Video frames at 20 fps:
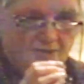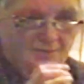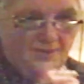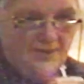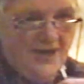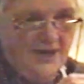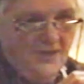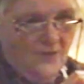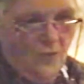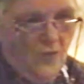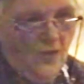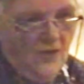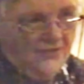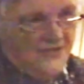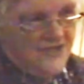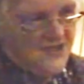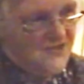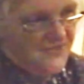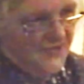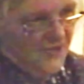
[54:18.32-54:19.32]
about
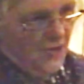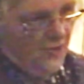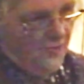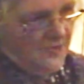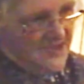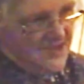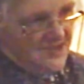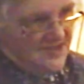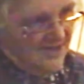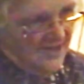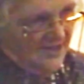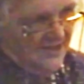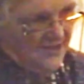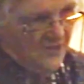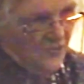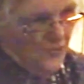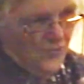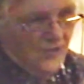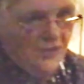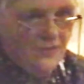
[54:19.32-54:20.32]
what this film has done.
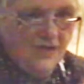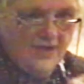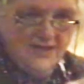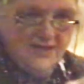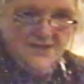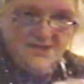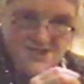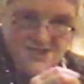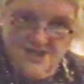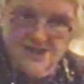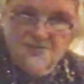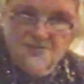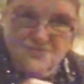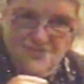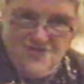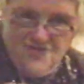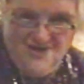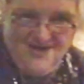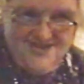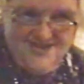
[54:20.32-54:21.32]
We would
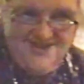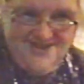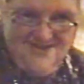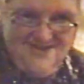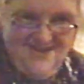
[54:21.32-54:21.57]
interpret